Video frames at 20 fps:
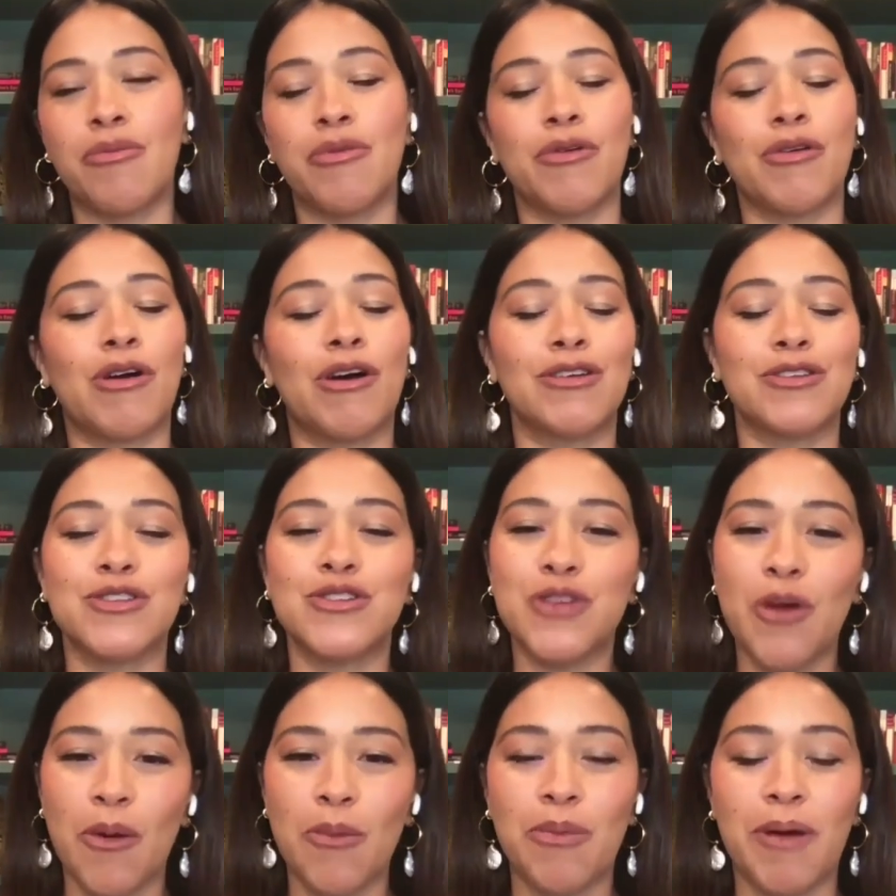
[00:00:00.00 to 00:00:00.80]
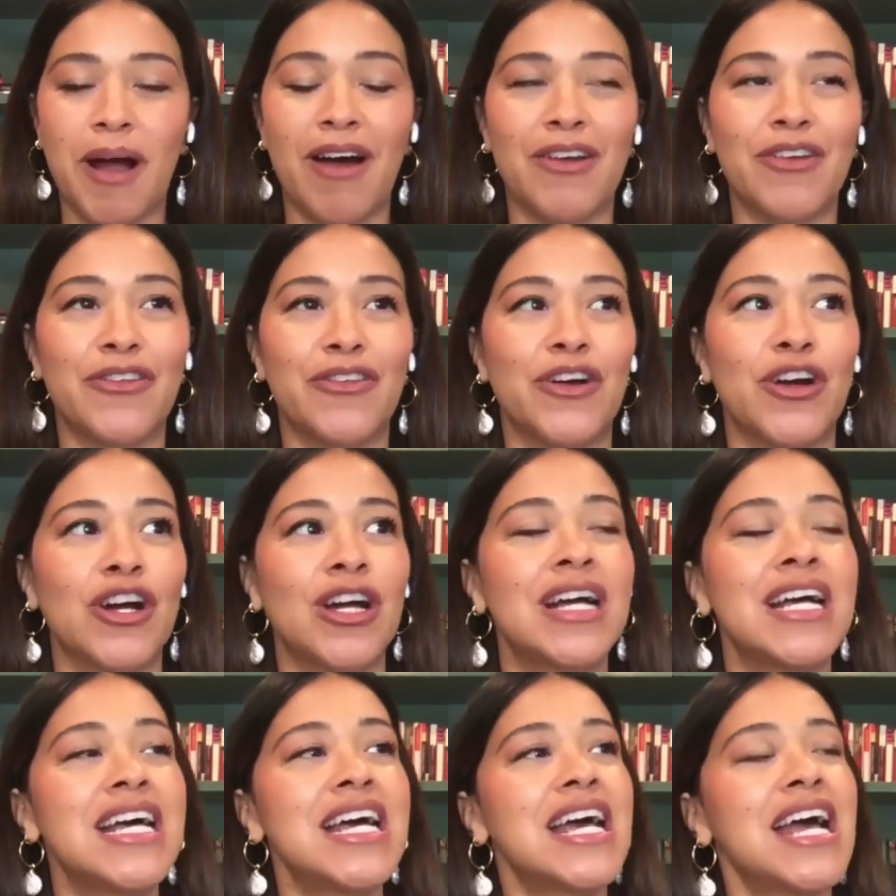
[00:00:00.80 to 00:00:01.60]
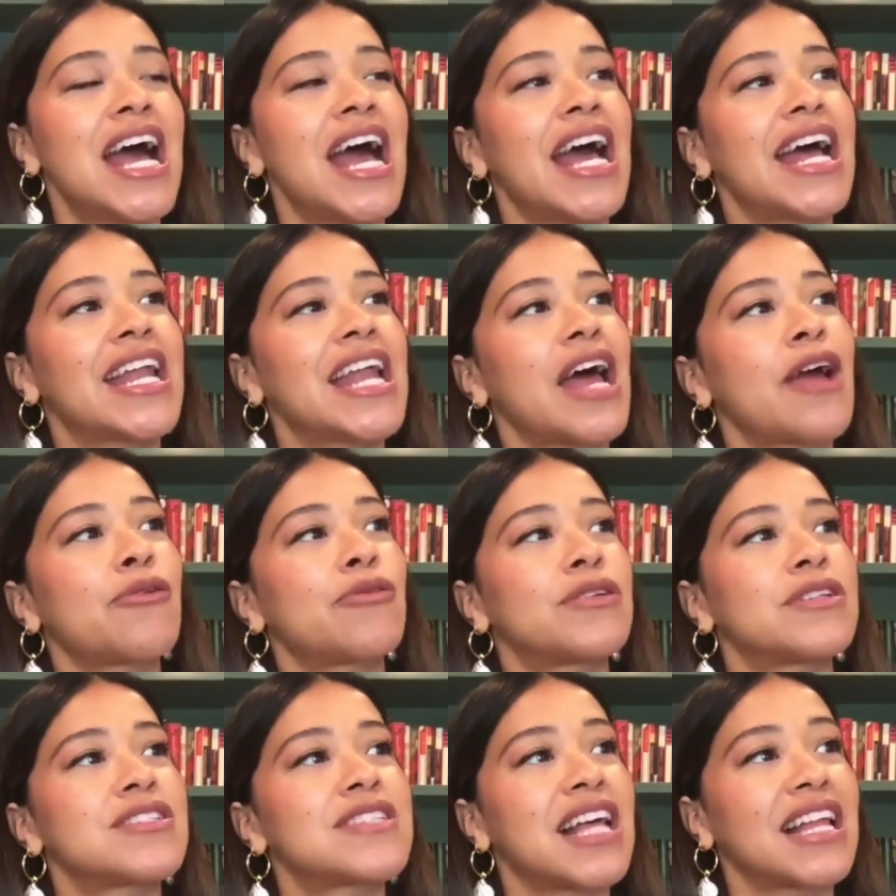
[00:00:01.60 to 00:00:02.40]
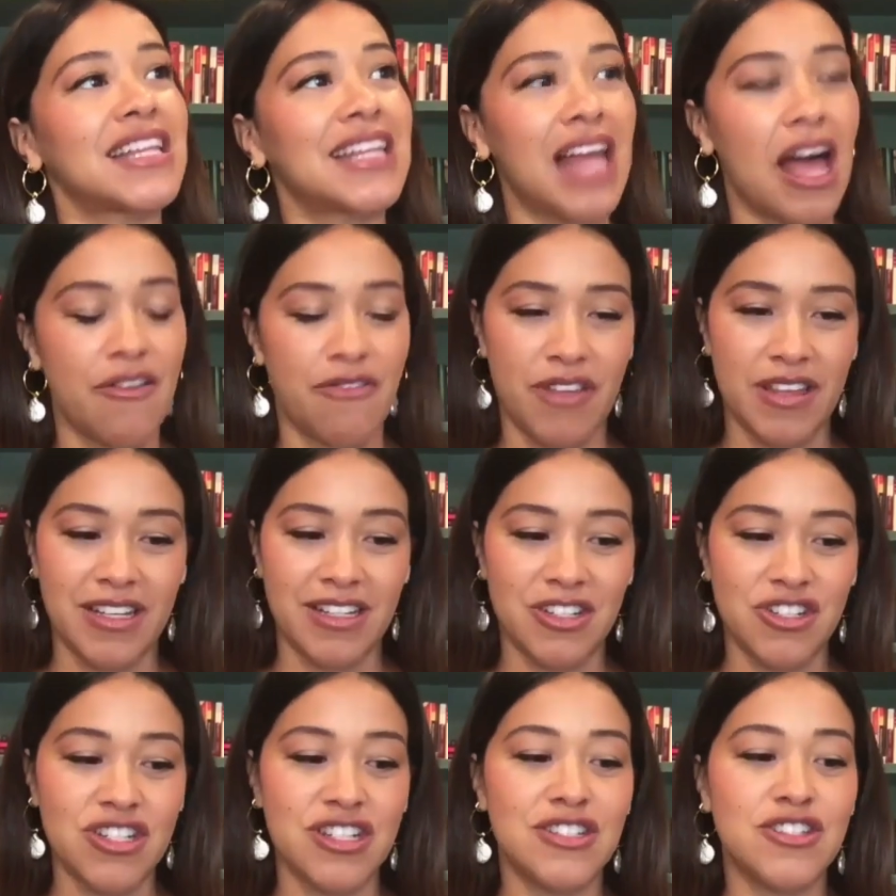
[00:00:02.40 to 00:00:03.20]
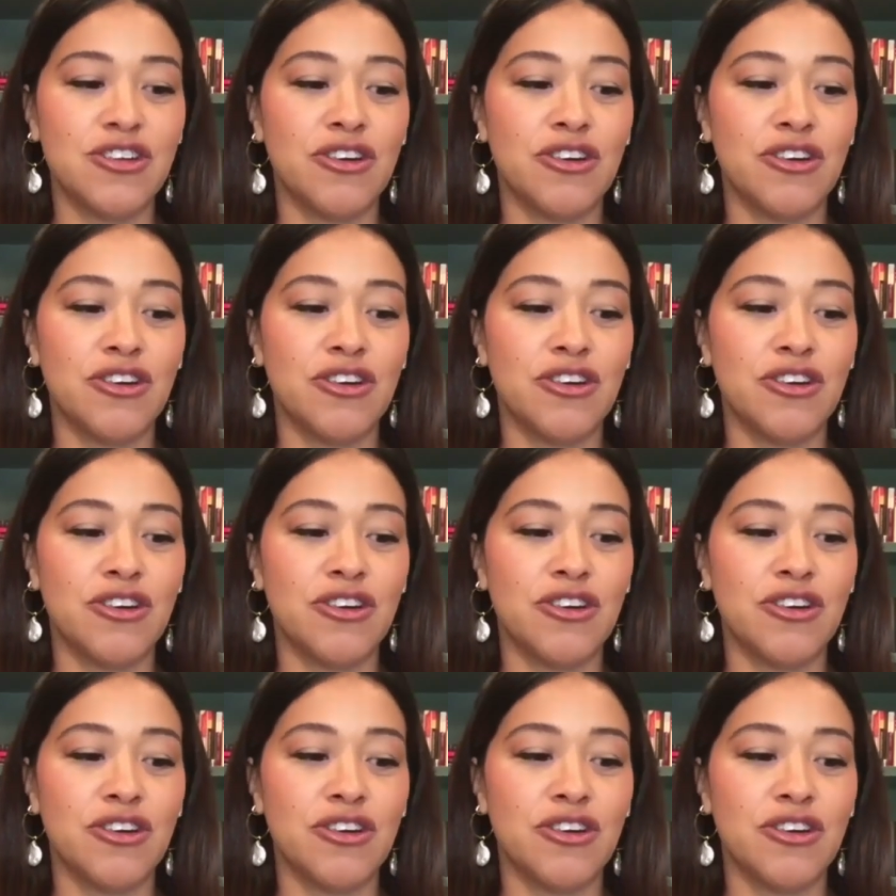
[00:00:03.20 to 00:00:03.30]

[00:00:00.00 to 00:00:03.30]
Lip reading: We were all so proud of her. And I was 11. She